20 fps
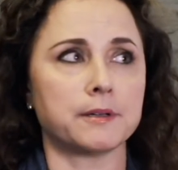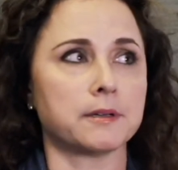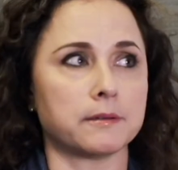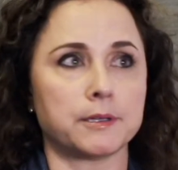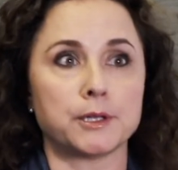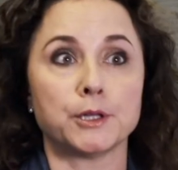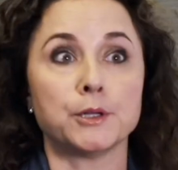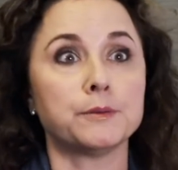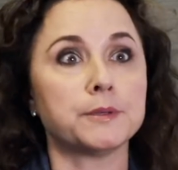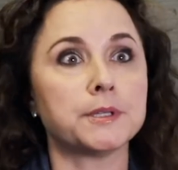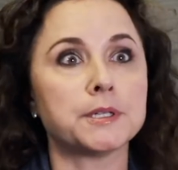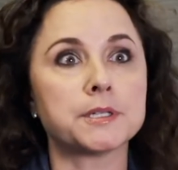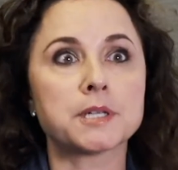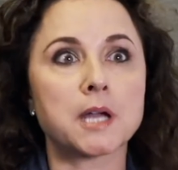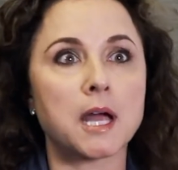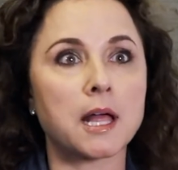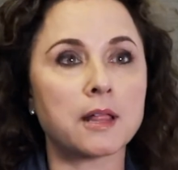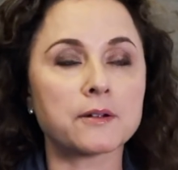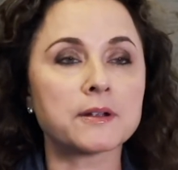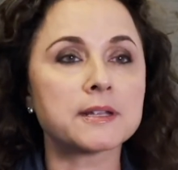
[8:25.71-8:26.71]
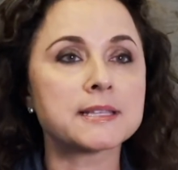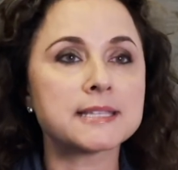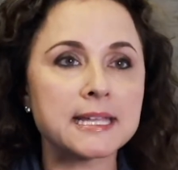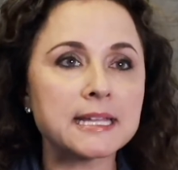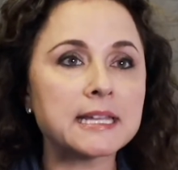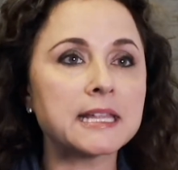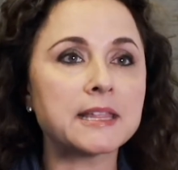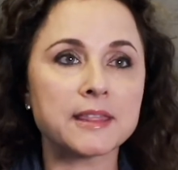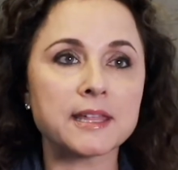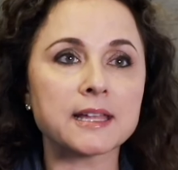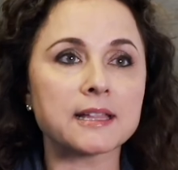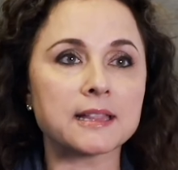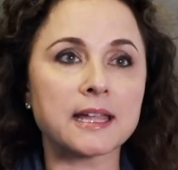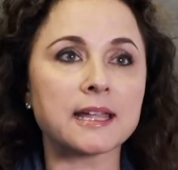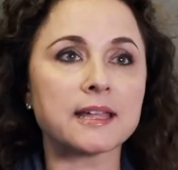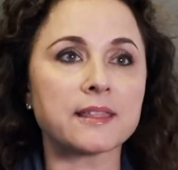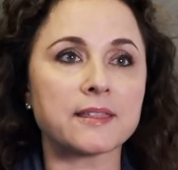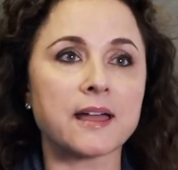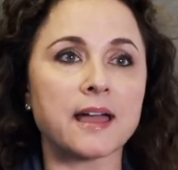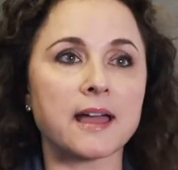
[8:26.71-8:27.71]
gluten intolerance, anything
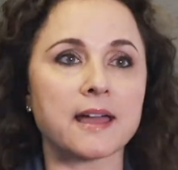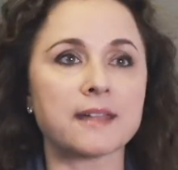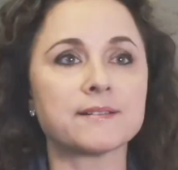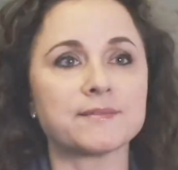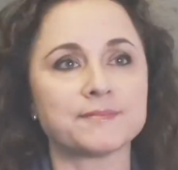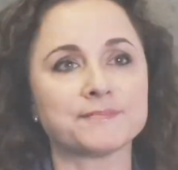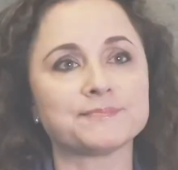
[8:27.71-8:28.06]
like that.